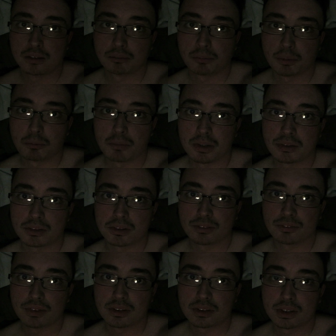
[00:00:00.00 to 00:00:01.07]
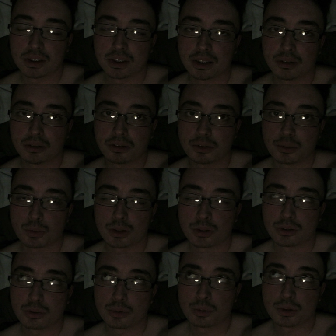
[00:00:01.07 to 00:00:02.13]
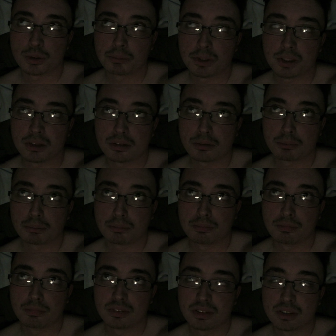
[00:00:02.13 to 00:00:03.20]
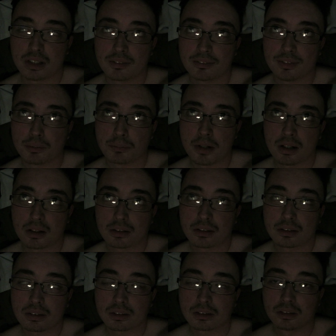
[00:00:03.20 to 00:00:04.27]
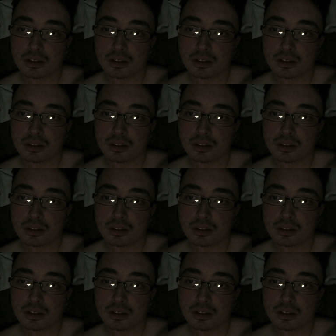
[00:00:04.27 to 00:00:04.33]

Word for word: My muscles feels like it just wants to rip itself apart.